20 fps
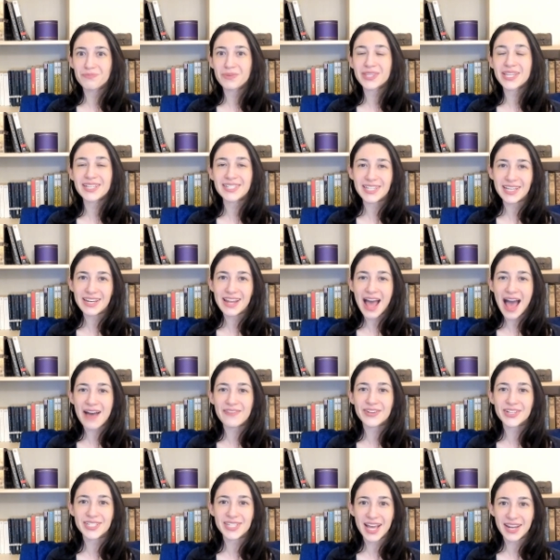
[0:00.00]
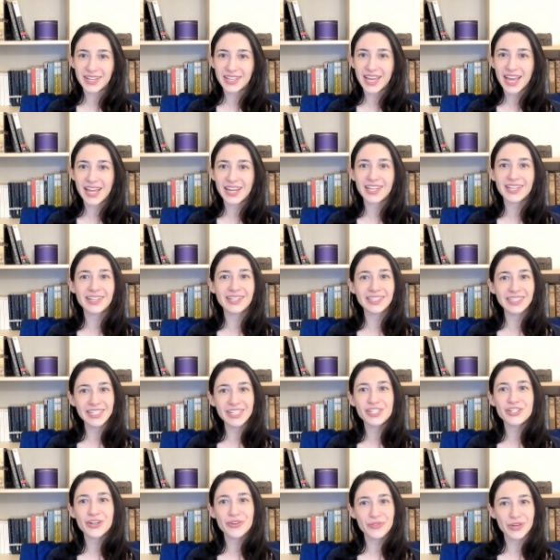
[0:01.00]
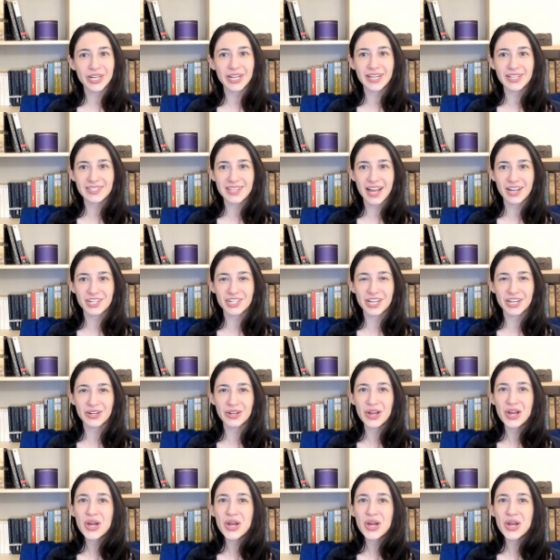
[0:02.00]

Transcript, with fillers: but they did have a dedicated leisure reading section